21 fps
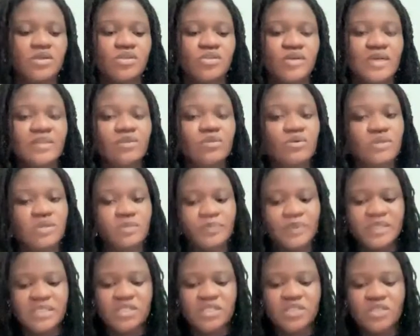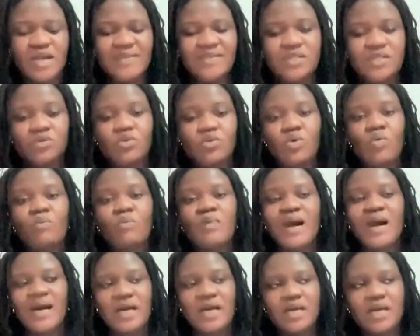So I told the person, you have to go
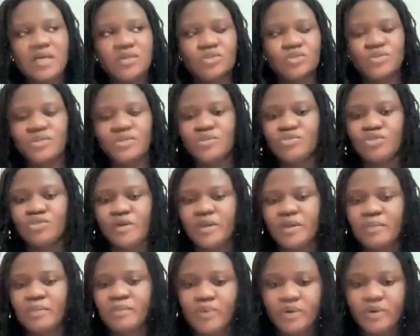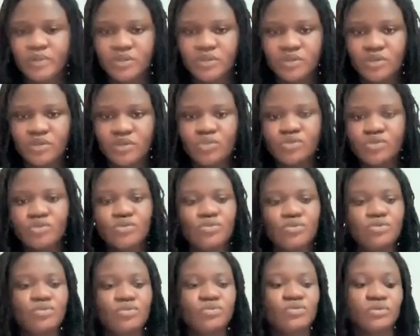back to the drawing board
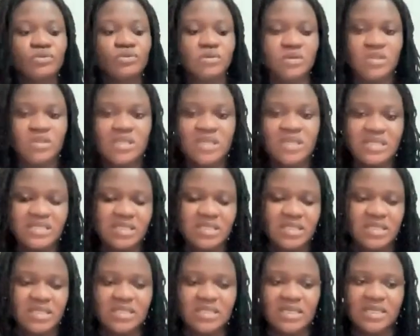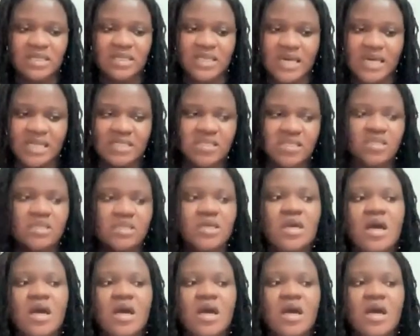to do this, and that,